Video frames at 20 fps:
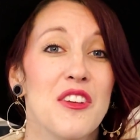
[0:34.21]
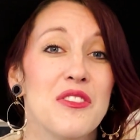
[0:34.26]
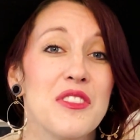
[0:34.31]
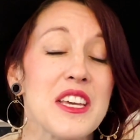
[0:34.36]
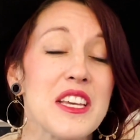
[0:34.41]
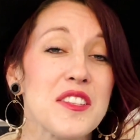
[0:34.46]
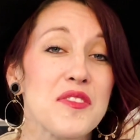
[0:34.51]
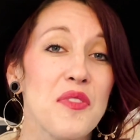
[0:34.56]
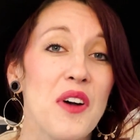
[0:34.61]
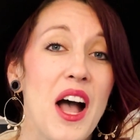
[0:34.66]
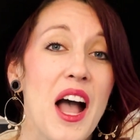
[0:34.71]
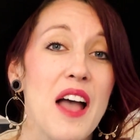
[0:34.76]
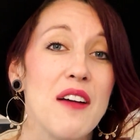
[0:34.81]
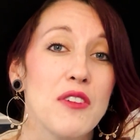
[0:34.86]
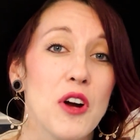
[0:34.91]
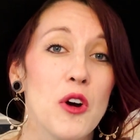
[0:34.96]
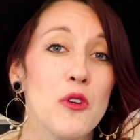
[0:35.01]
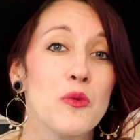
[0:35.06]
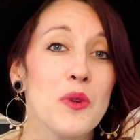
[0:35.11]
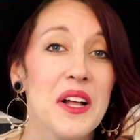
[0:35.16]
these 5
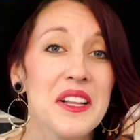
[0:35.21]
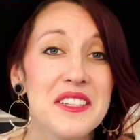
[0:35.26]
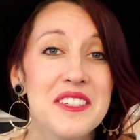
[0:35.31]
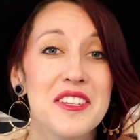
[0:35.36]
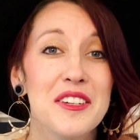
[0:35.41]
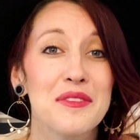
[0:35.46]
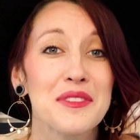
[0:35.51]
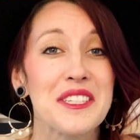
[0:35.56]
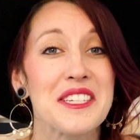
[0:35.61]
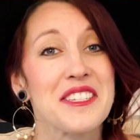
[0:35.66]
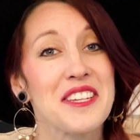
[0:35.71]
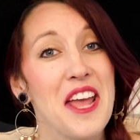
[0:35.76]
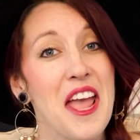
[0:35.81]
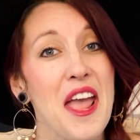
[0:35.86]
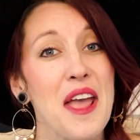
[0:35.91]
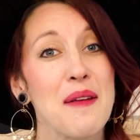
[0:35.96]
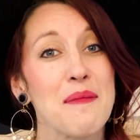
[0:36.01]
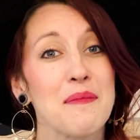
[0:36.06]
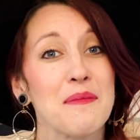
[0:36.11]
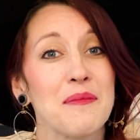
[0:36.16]
are relatively
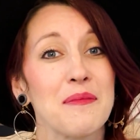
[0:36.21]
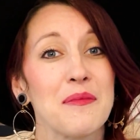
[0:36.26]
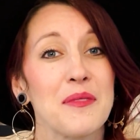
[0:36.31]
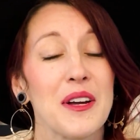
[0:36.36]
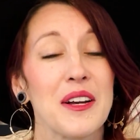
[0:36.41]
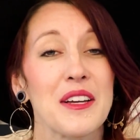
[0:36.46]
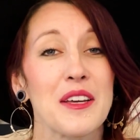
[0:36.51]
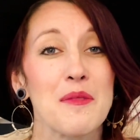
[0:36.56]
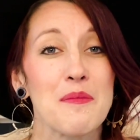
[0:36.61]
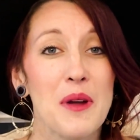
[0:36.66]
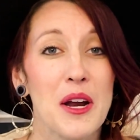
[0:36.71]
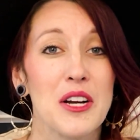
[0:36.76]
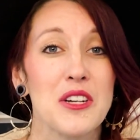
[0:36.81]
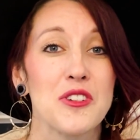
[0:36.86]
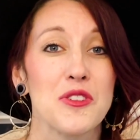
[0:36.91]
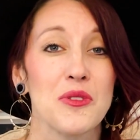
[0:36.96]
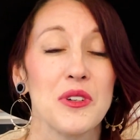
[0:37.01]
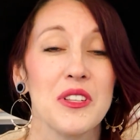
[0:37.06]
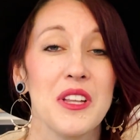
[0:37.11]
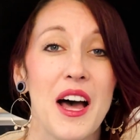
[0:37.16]
tame compared
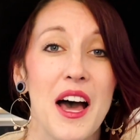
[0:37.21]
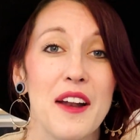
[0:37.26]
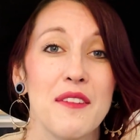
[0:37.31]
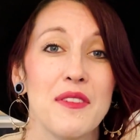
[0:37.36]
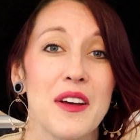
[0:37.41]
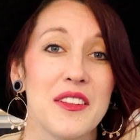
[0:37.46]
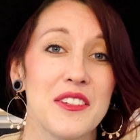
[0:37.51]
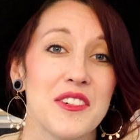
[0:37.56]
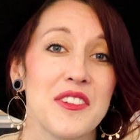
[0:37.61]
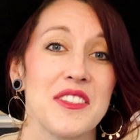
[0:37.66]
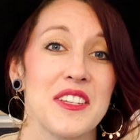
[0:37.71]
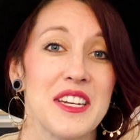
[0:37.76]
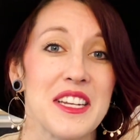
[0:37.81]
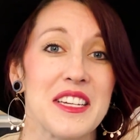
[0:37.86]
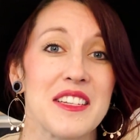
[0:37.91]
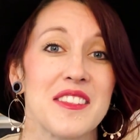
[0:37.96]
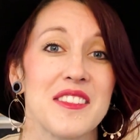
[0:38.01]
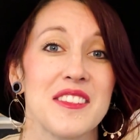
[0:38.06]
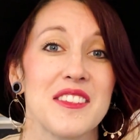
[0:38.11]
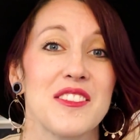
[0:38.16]
to a lot of other
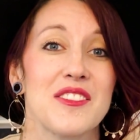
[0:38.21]
cities.